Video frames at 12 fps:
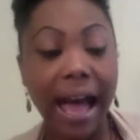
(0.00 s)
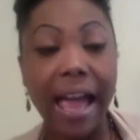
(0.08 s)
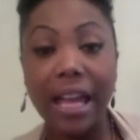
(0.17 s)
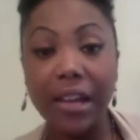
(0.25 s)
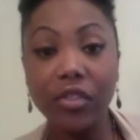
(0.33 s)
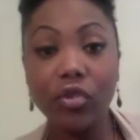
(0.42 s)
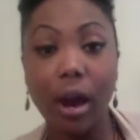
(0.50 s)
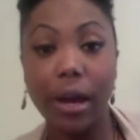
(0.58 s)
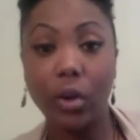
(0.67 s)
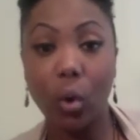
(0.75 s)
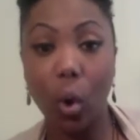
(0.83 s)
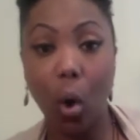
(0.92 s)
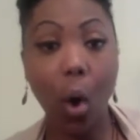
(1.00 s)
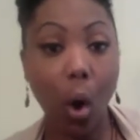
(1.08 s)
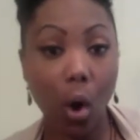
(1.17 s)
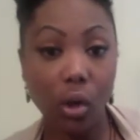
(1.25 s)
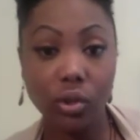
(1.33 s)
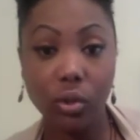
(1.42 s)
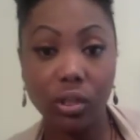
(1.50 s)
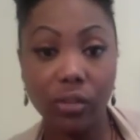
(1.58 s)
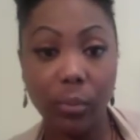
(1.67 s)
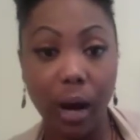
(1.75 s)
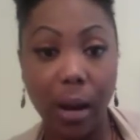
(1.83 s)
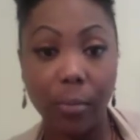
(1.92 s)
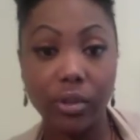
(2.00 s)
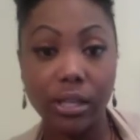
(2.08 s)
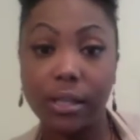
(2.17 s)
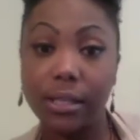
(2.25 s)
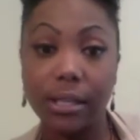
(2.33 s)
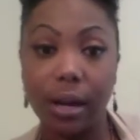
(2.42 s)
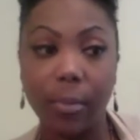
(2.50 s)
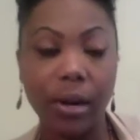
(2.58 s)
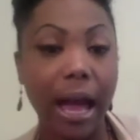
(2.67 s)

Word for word: I have tried all sorts of primers in the summer.